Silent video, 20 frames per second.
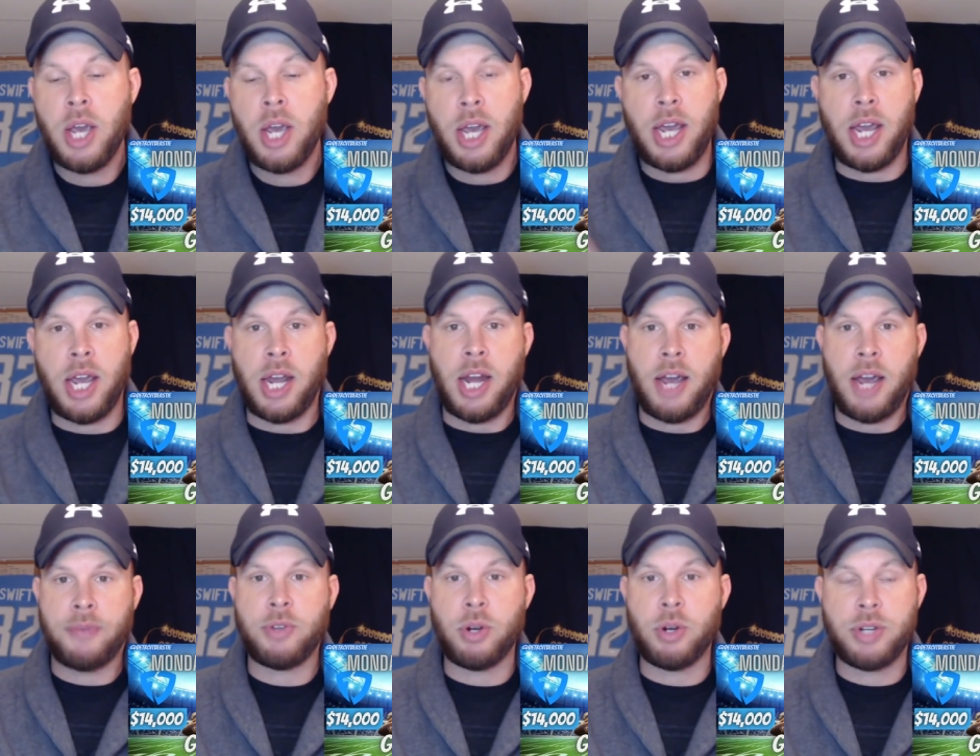and
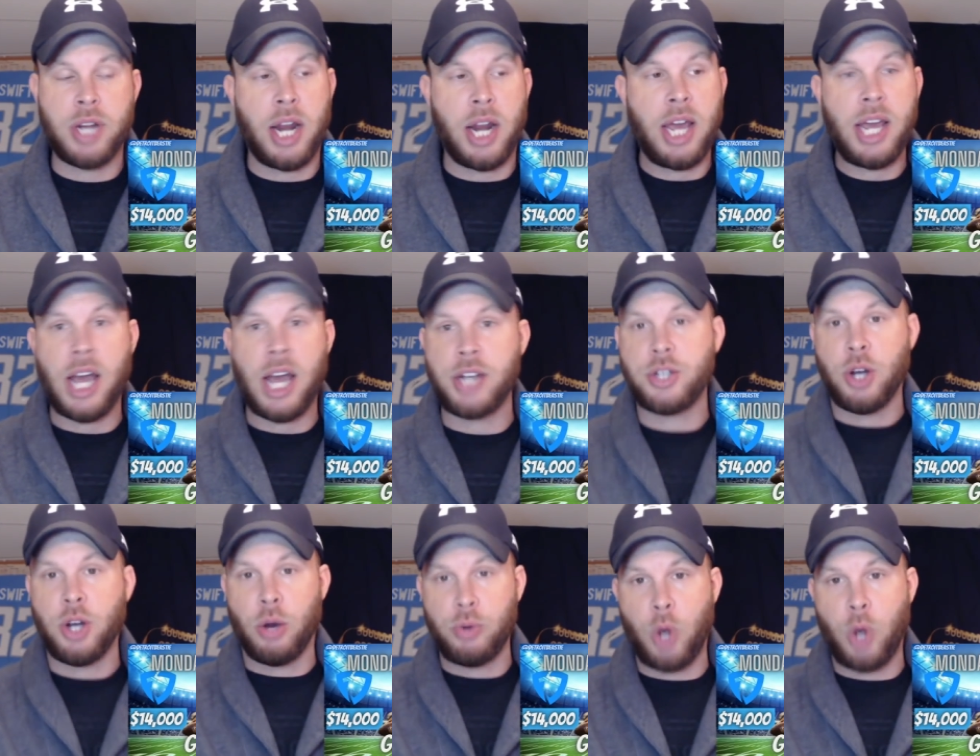after today, I
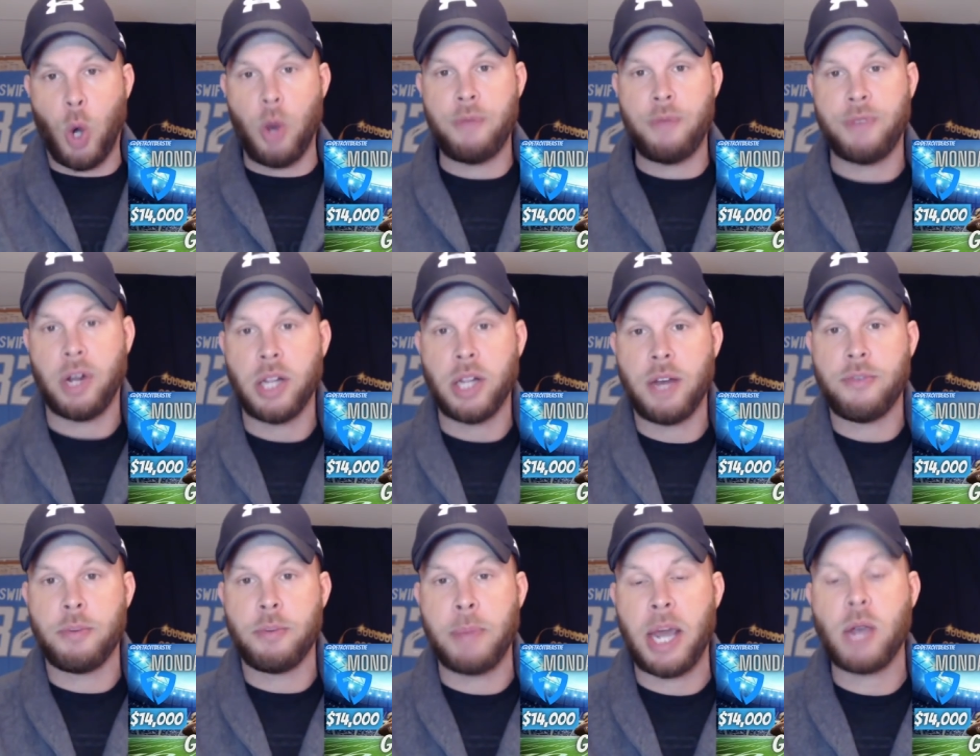don't know if I'll
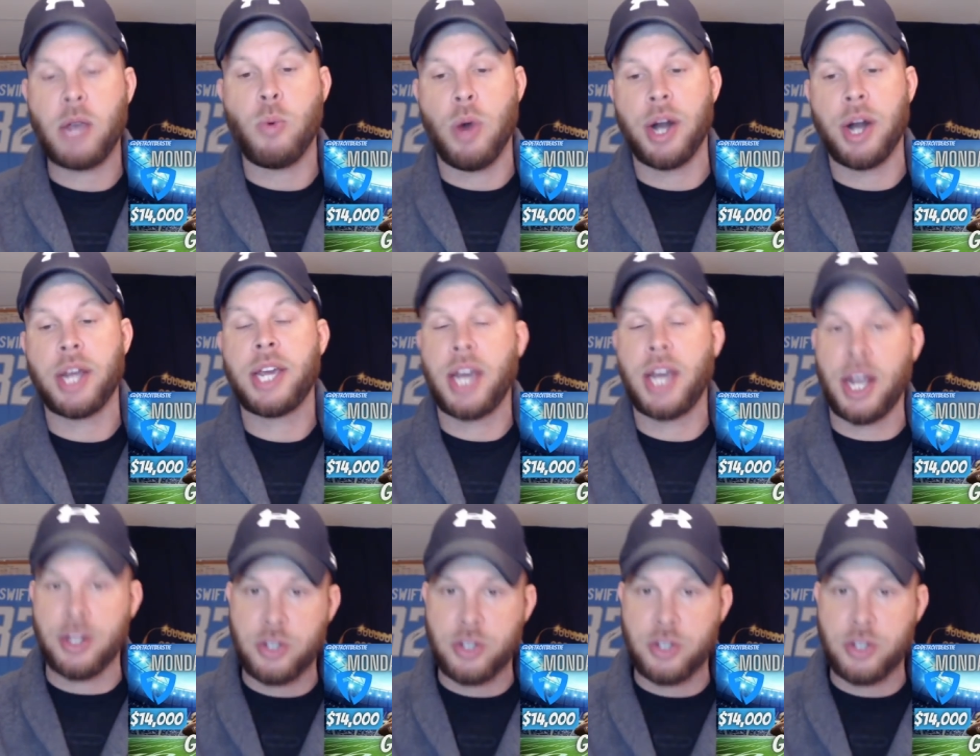ever make one again.